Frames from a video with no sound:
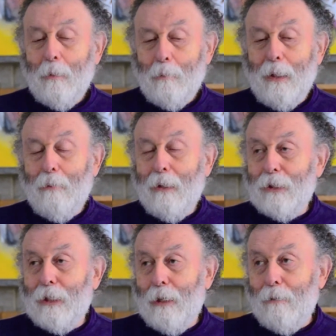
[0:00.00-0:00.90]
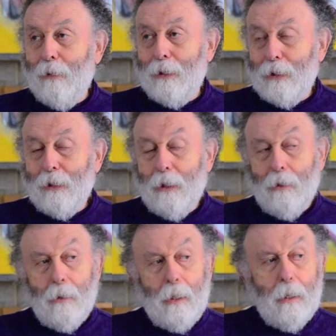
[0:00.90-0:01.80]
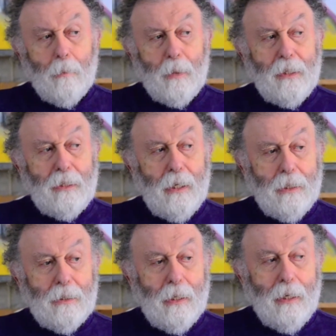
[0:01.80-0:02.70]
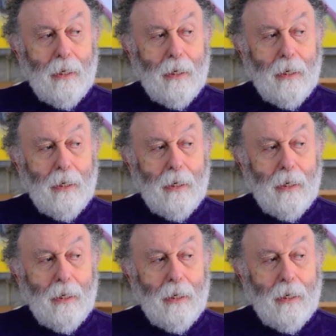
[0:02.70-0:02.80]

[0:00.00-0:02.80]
be rich, get rich. You know, but it is.